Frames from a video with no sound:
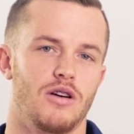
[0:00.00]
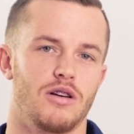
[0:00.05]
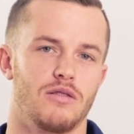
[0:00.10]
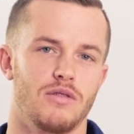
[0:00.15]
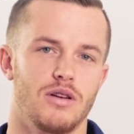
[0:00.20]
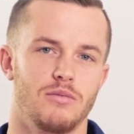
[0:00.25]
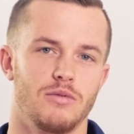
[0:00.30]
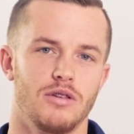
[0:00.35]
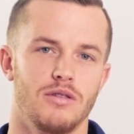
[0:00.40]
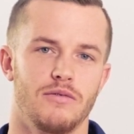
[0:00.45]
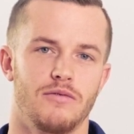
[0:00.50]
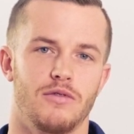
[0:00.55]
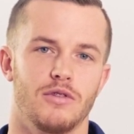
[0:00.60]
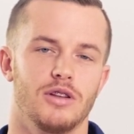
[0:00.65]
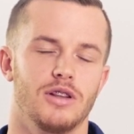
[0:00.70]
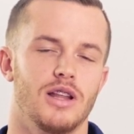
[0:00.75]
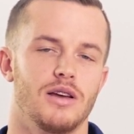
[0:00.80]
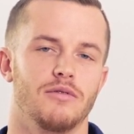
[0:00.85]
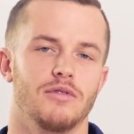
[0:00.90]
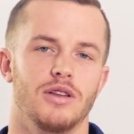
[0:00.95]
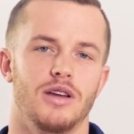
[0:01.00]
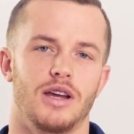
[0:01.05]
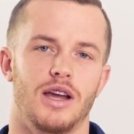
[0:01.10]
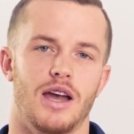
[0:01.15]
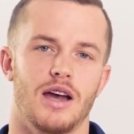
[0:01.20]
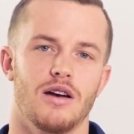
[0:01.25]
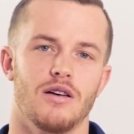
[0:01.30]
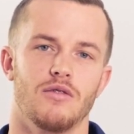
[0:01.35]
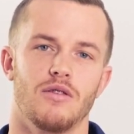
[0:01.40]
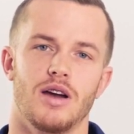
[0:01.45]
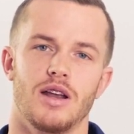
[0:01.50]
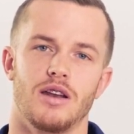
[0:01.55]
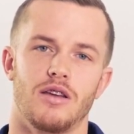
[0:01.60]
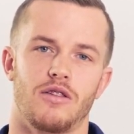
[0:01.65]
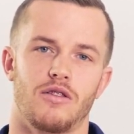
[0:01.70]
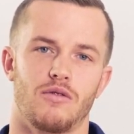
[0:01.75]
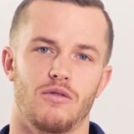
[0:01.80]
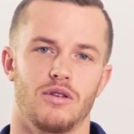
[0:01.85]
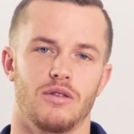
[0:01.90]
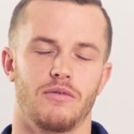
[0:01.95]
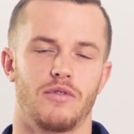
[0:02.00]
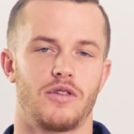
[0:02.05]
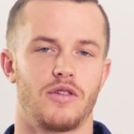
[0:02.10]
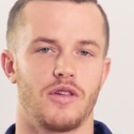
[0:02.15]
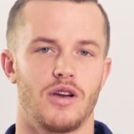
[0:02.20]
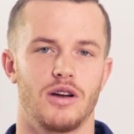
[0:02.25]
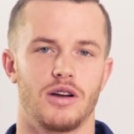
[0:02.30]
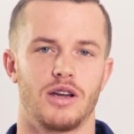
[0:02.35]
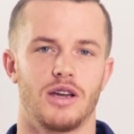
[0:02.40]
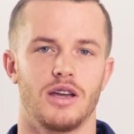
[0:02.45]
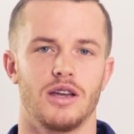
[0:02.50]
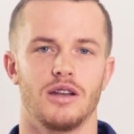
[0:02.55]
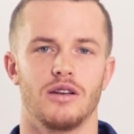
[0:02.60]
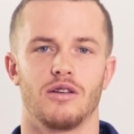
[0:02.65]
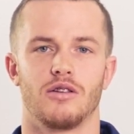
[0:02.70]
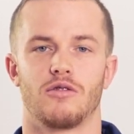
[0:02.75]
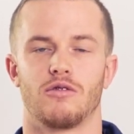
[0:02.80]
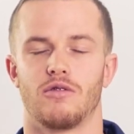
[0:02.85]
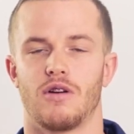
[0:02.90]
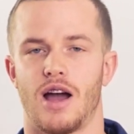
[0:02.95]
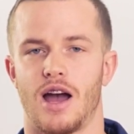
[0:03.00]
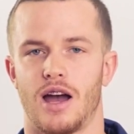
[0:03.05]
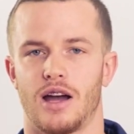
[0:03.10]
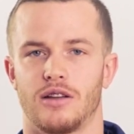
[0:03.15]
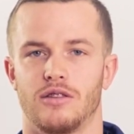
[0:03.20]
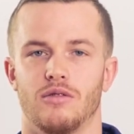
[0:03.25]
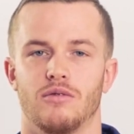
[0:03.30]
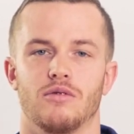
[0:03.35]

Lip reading: rubber for leveling out any sort of sunken, cracked,